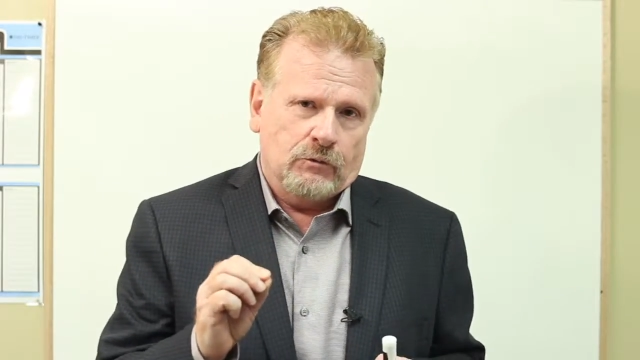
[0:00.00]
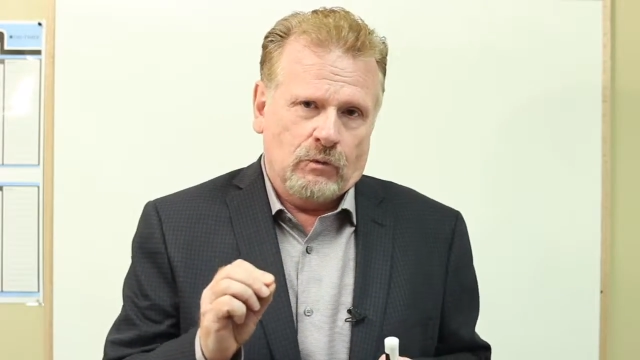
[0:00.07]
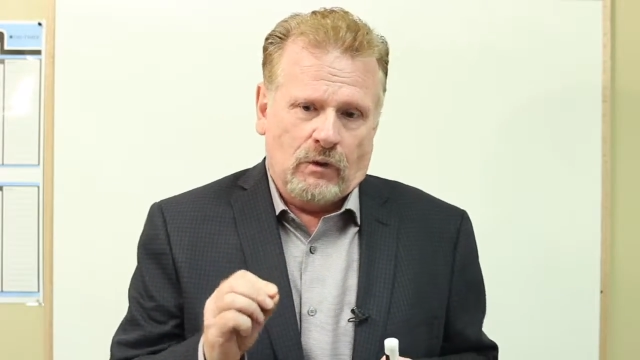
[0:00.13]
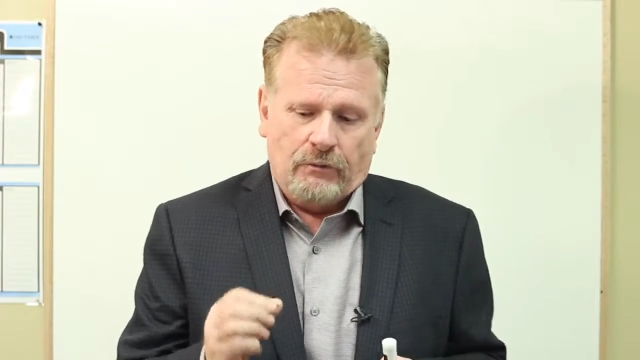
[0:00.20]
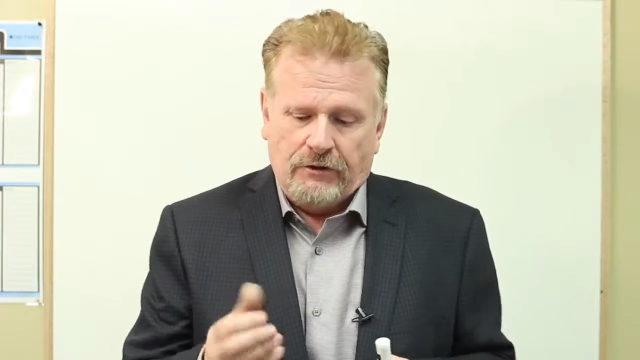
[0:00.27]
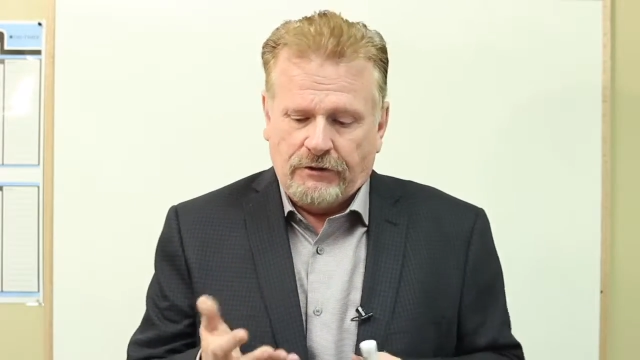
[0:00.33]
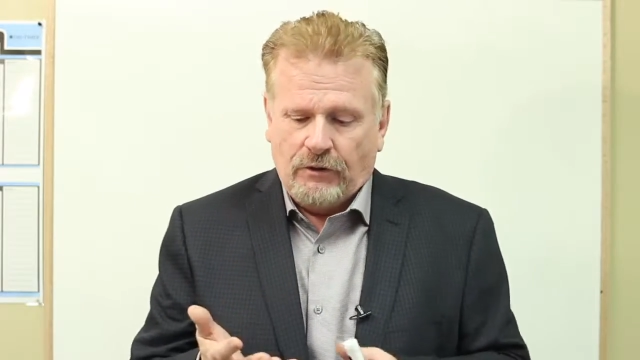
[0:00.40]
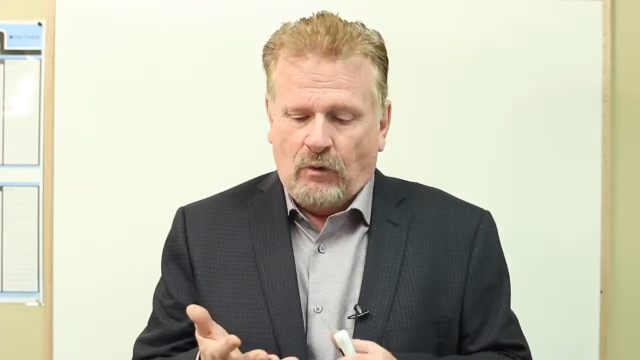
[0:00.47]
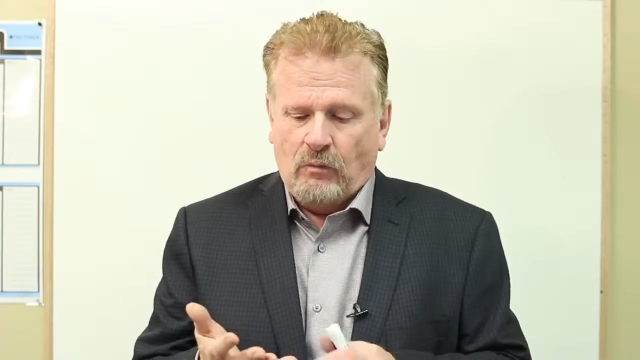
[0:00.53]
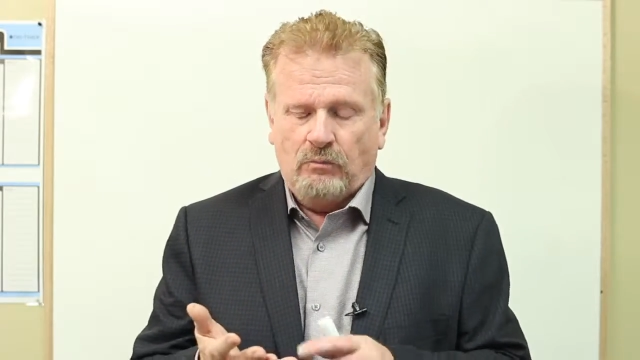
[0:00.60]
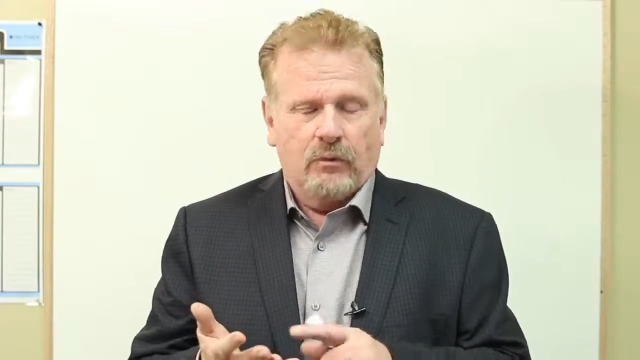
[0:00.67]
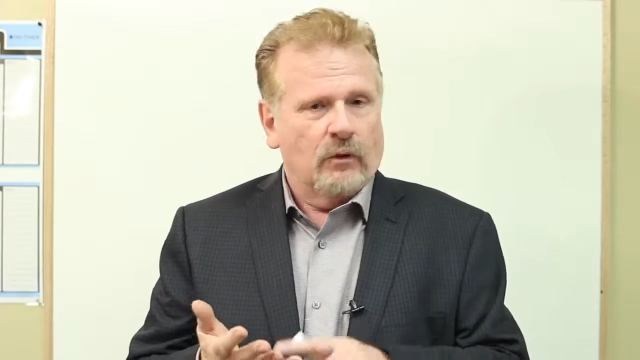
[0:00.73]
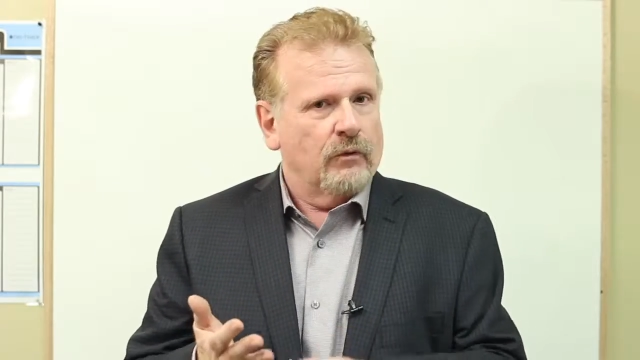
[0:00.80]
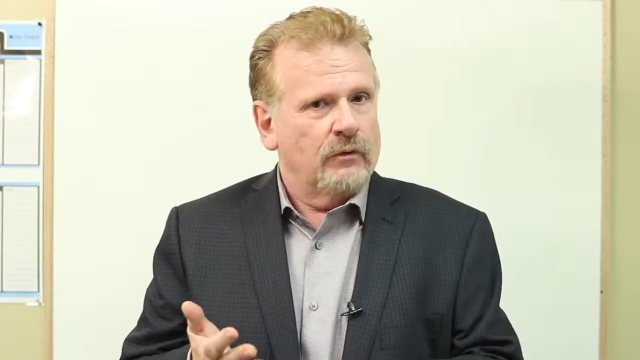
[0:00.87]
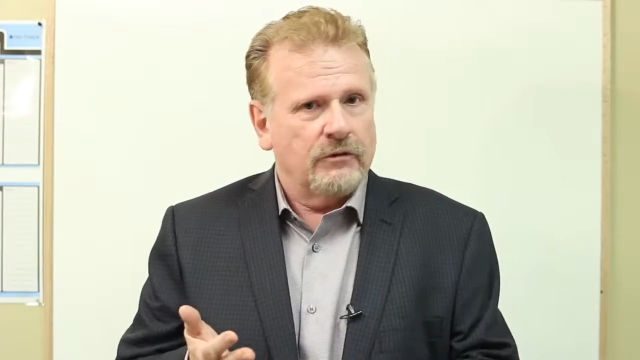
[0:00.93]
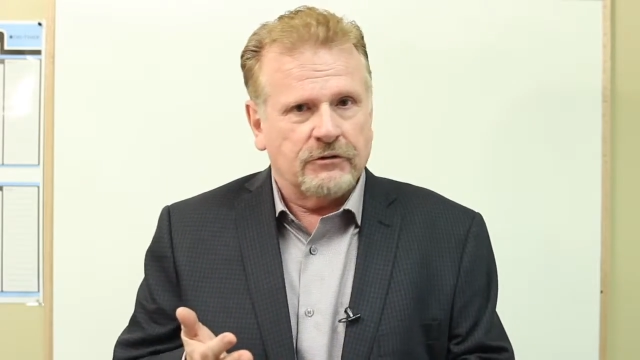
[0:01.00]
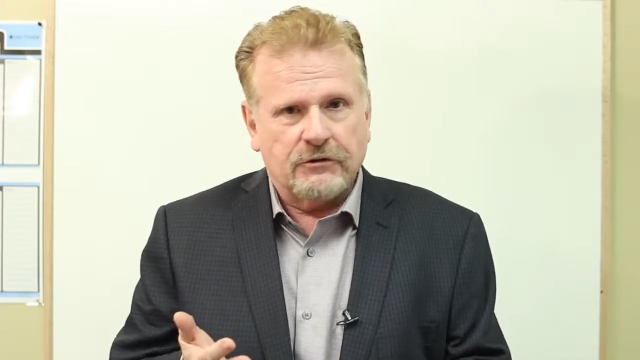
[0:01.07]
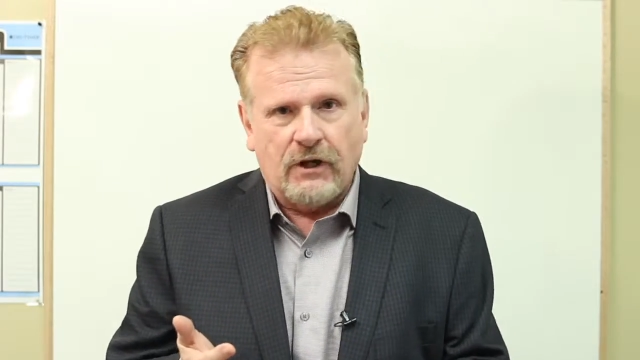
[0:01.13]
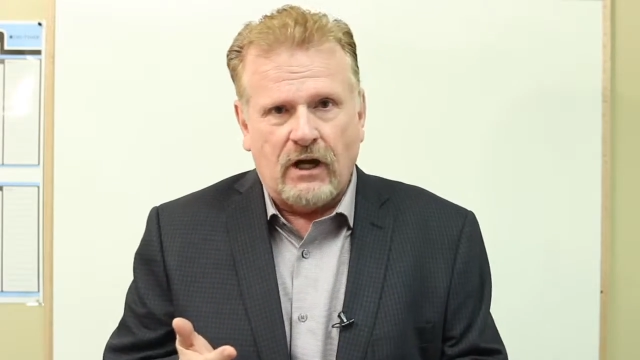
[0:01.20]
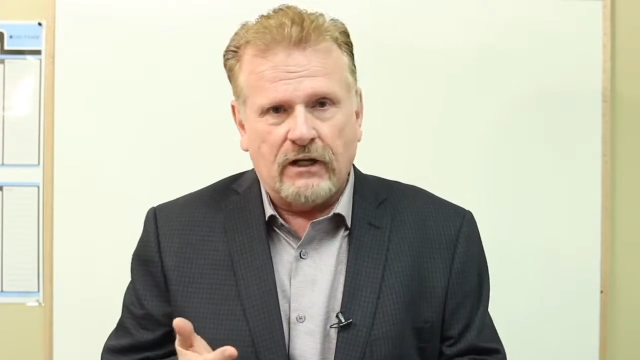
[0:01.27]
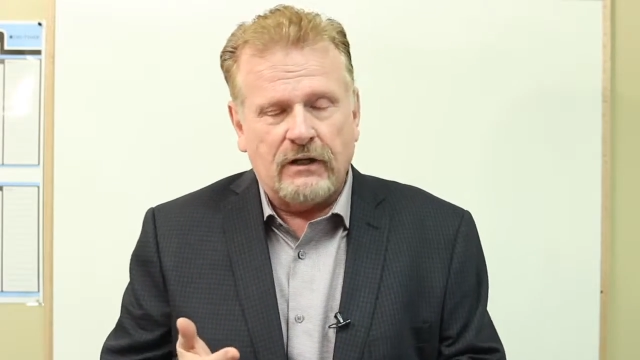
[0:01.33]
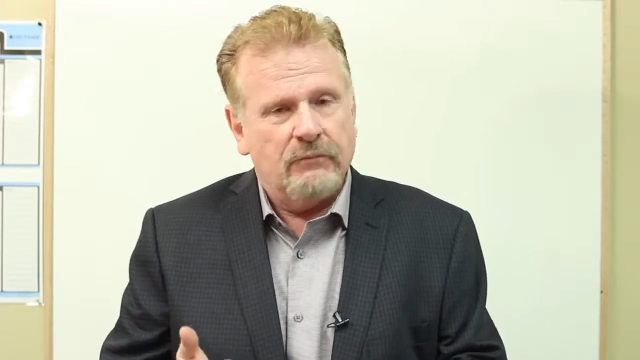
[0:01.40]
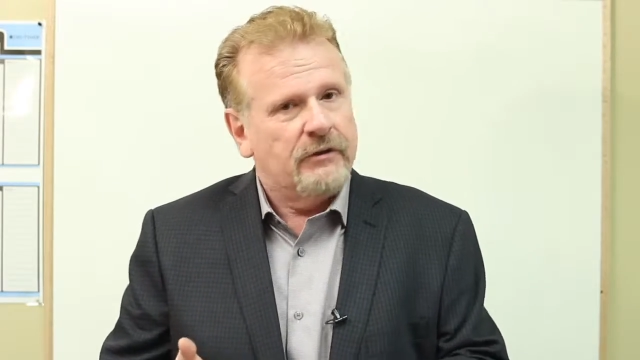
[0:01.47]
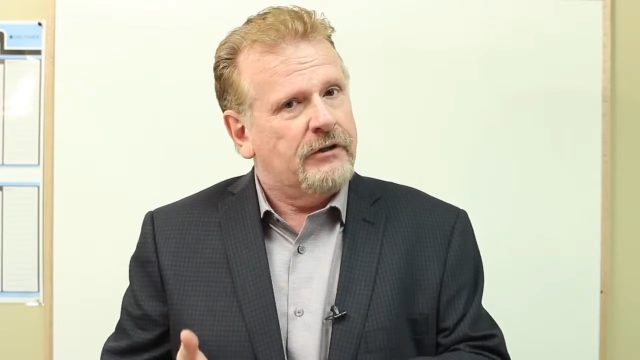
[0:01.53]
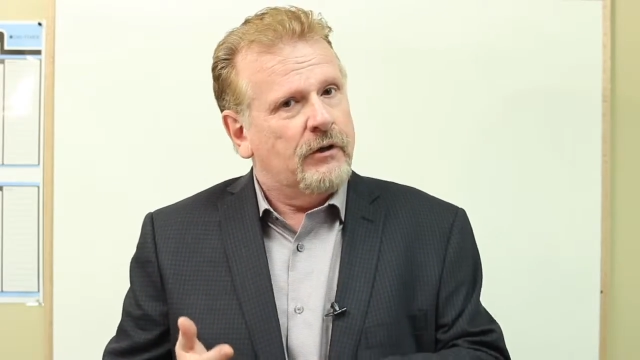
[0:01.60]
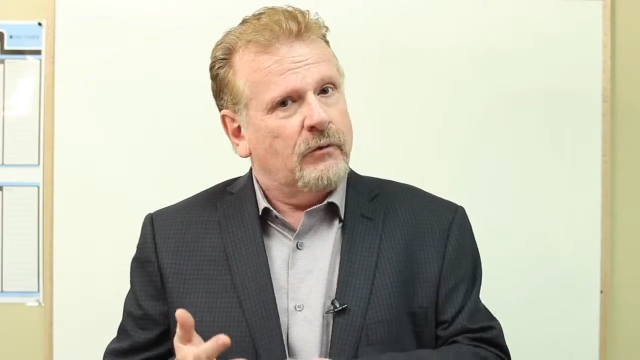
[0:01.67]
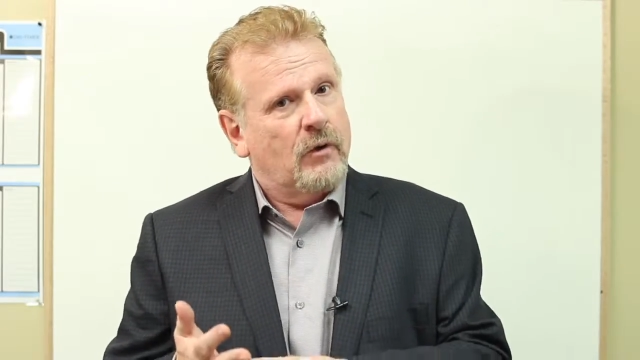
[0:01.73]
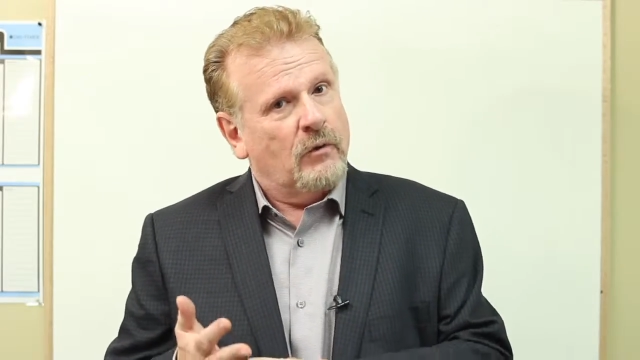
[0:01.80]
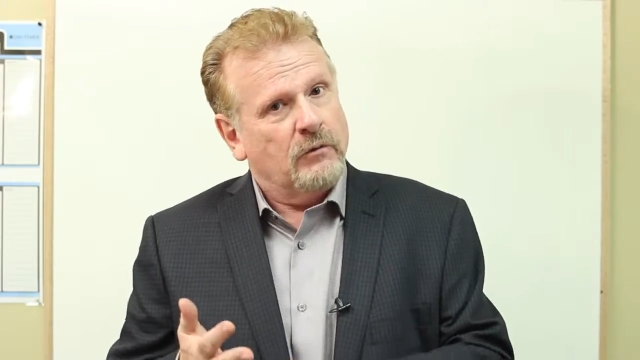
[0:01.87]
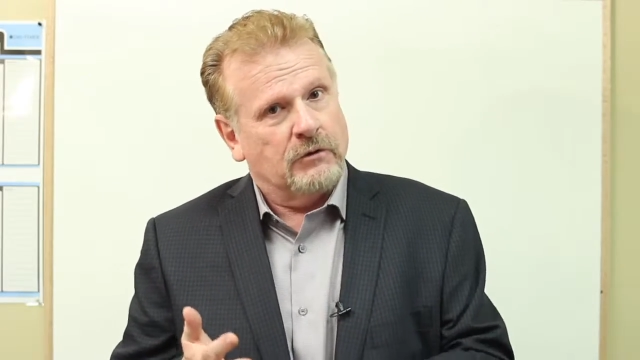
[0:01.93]
where we don't borrow the stock and we
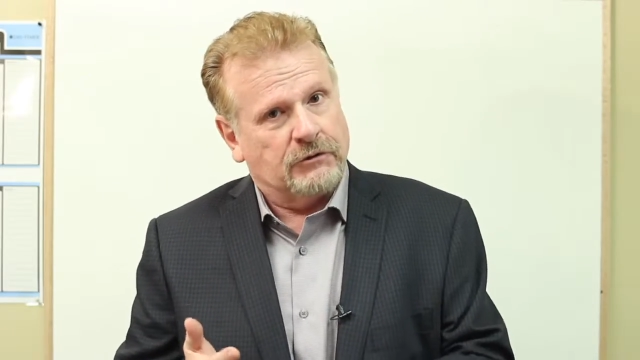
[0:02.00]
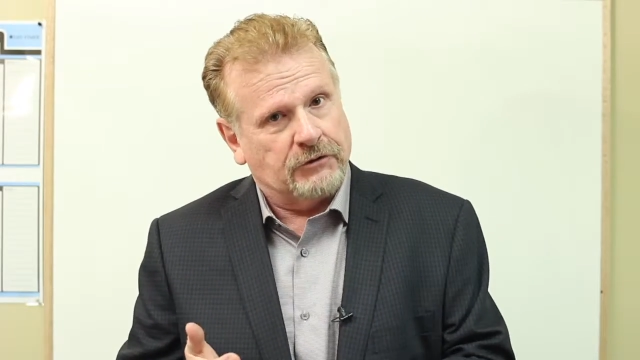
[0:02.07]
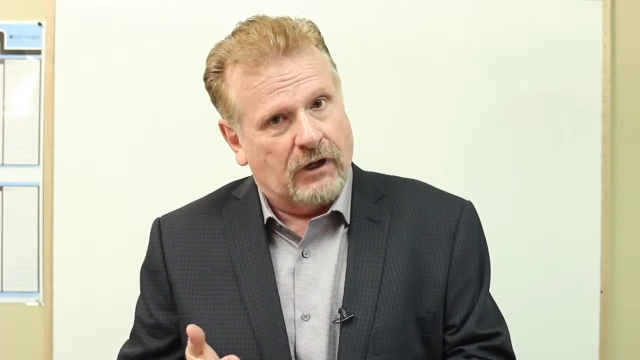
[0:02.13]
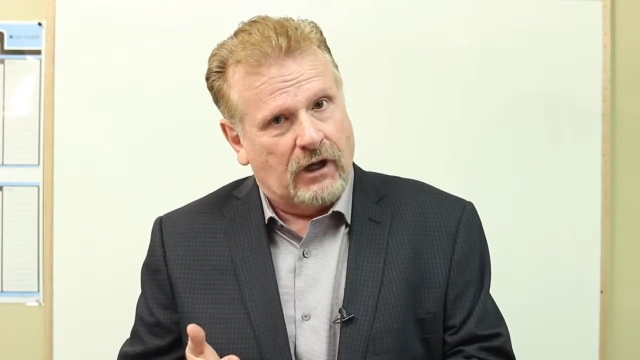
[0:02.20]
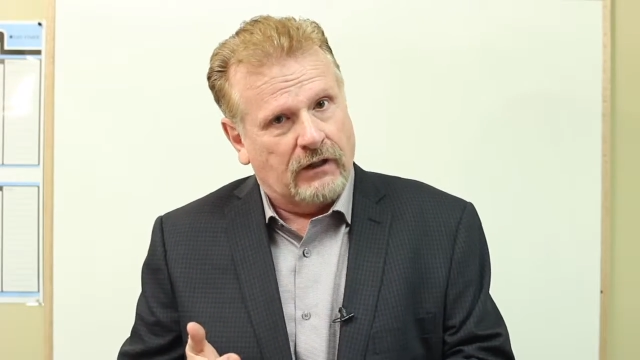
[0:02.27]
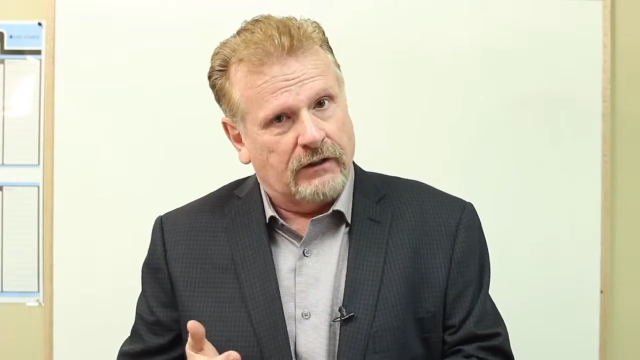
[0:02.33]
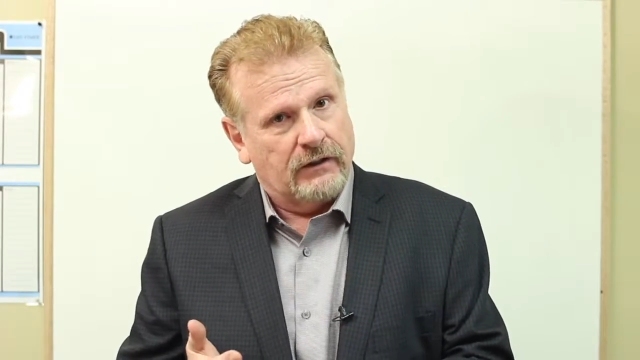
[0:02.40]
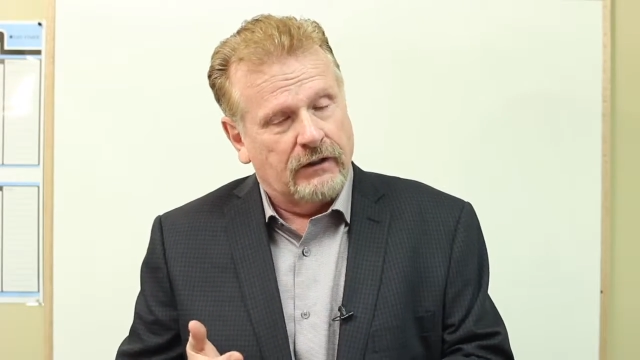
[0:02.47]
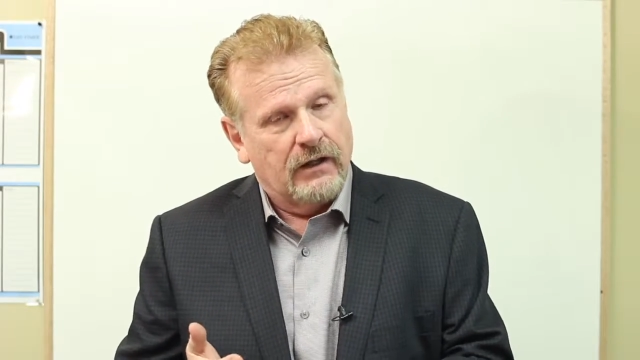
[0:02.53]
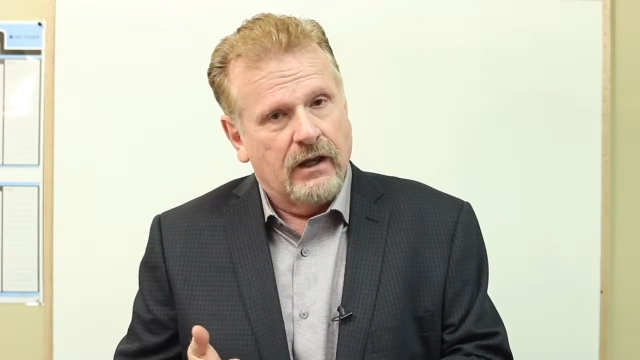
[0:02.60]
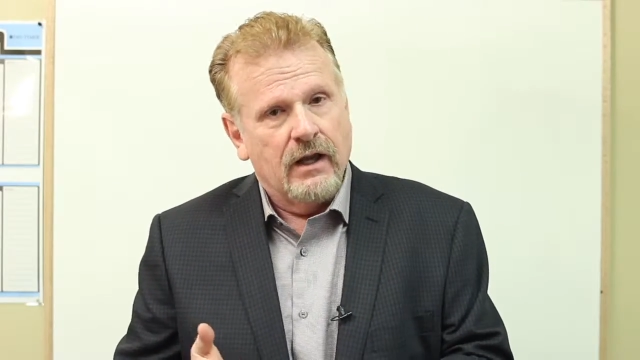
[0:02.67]
don't own the stock.